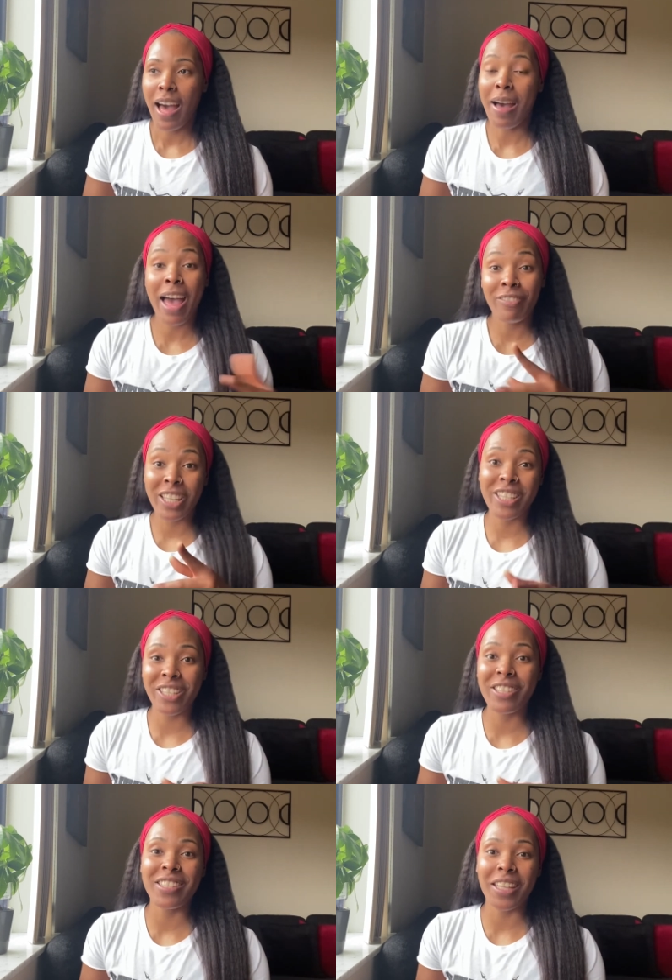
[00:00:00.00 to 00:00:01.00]
I have an
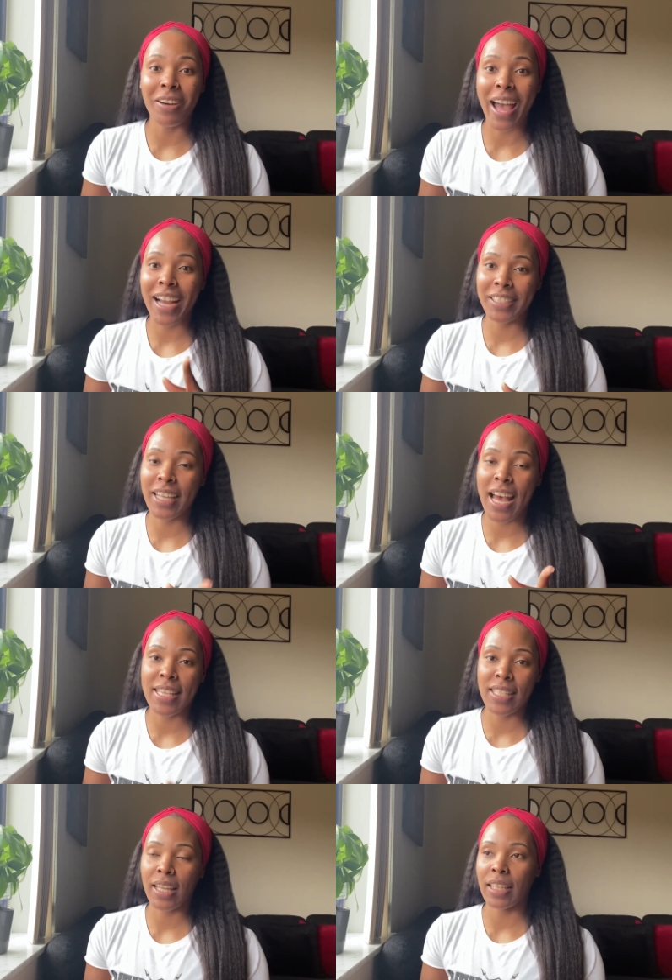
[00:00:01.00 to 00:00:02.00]
excuse though. I actually got
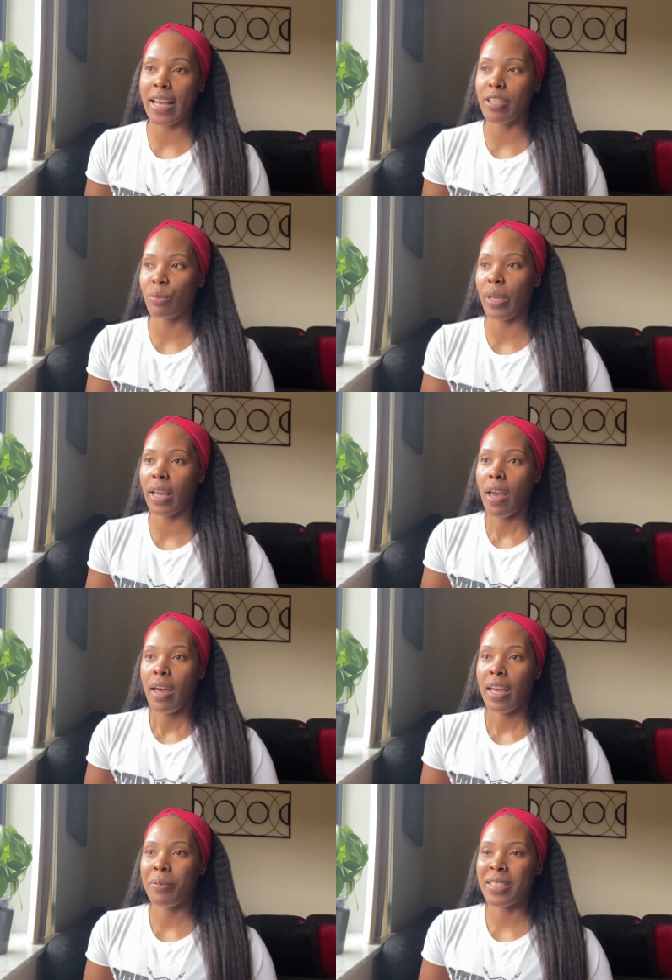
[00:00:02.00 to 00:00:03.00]
sick last week.
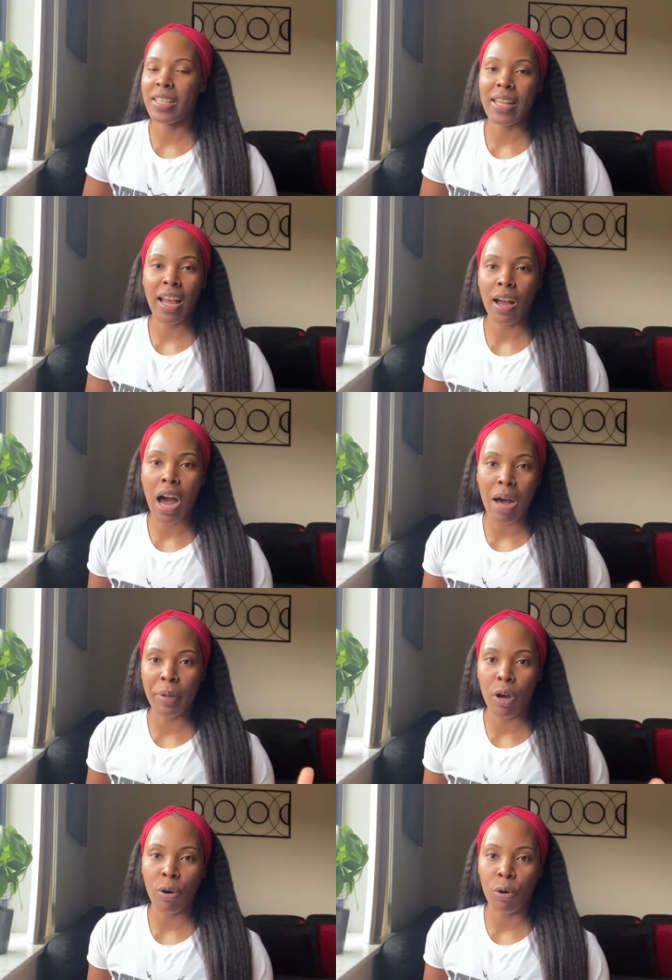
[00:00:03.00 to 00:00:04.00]
It was just like a common
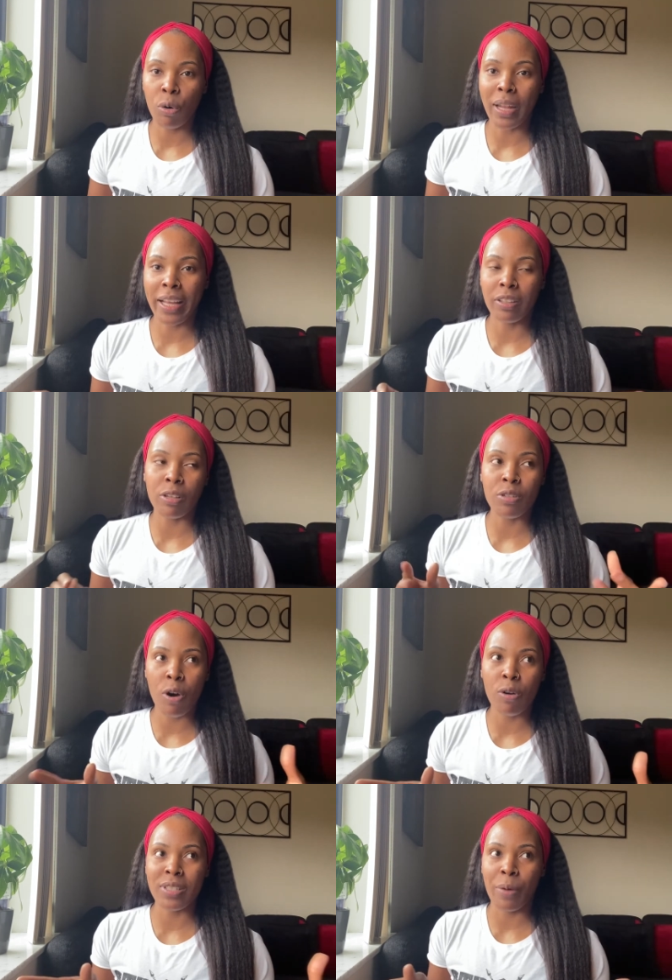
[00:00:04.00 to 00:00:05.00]
cold, like those
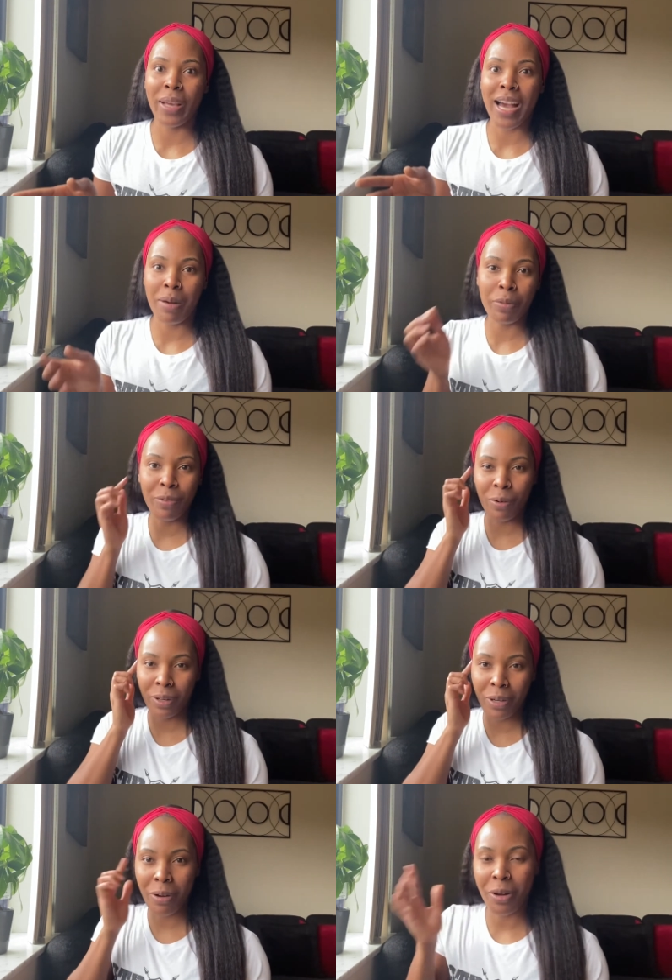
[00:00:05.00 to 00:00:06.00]
colds that we got before, you
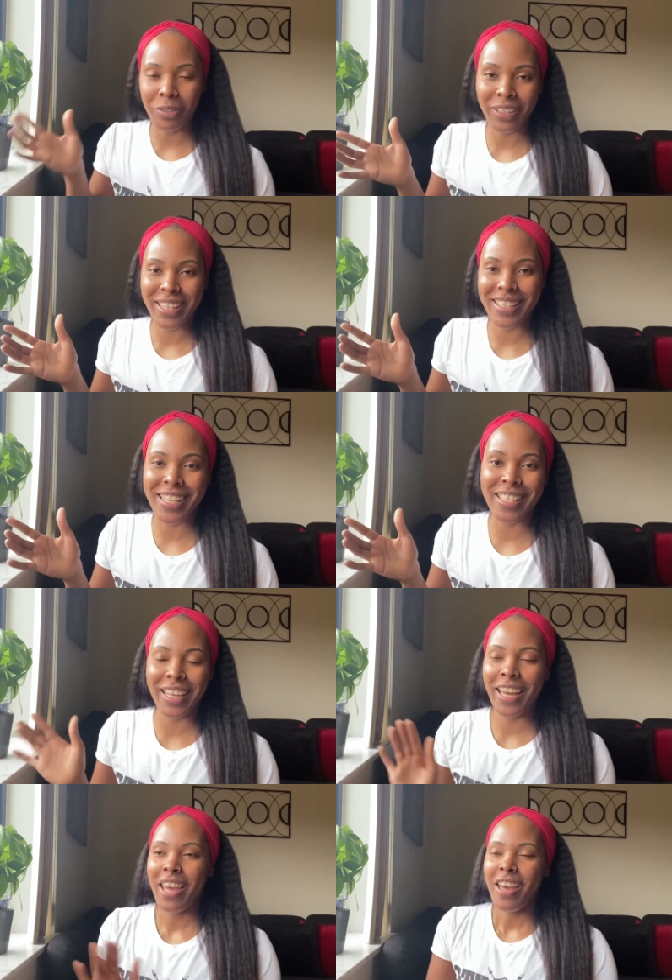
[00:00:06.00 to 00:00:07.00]
know, COVID
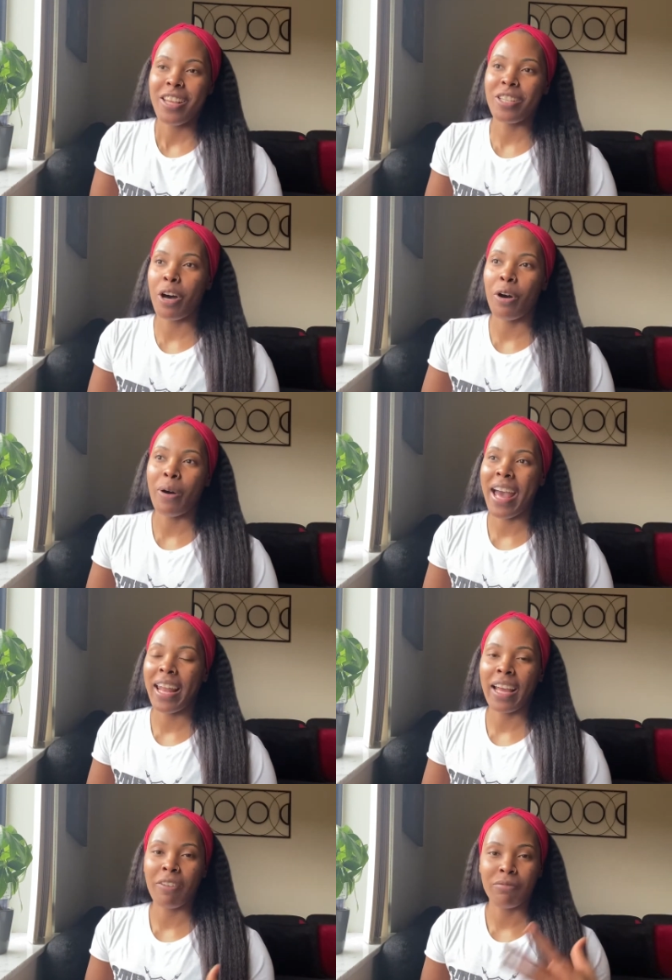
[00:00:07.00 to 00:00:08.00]
existed. So I had
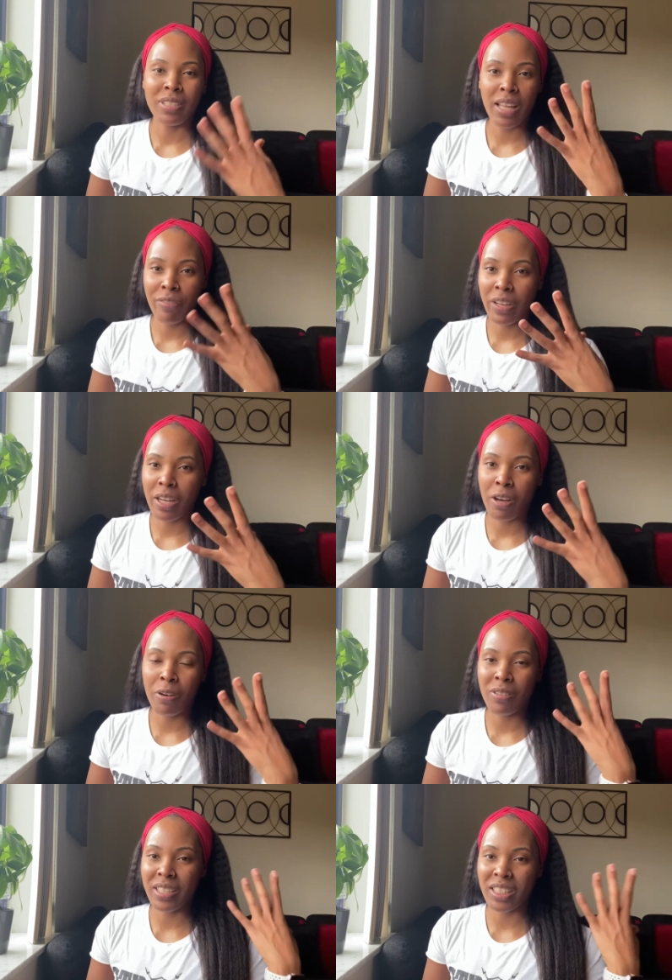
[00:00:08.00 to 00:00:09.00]
like a stuffy
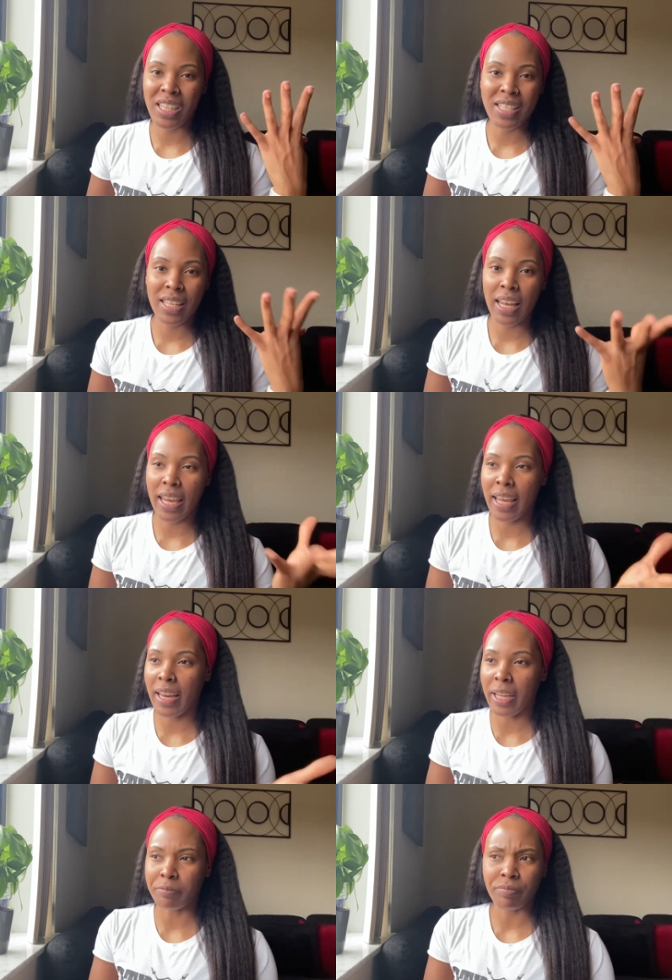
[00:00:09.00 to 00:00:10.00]
nose, congested head,
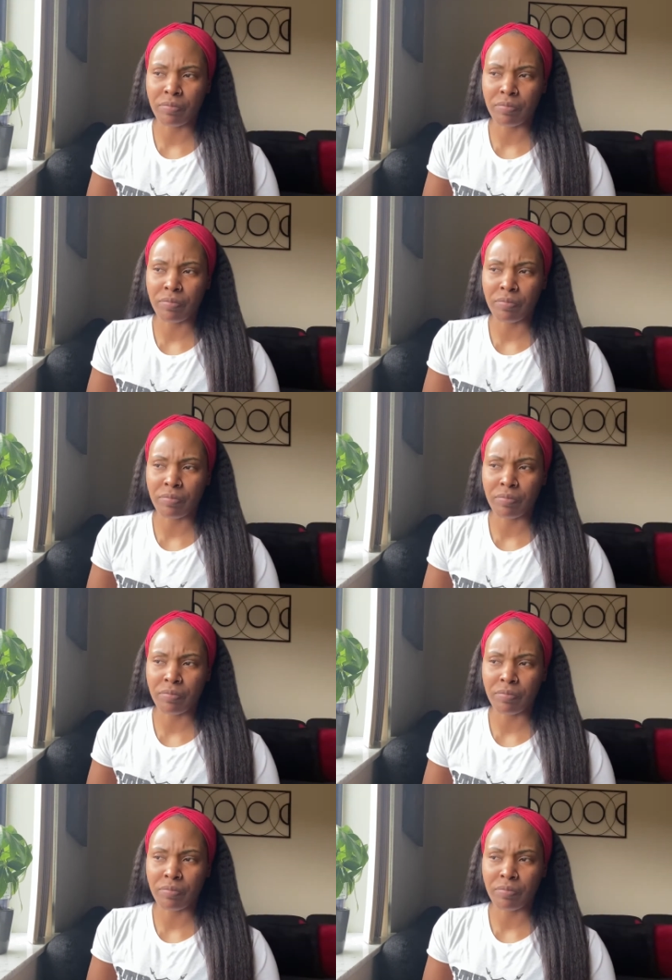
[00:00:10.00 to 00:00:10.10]
and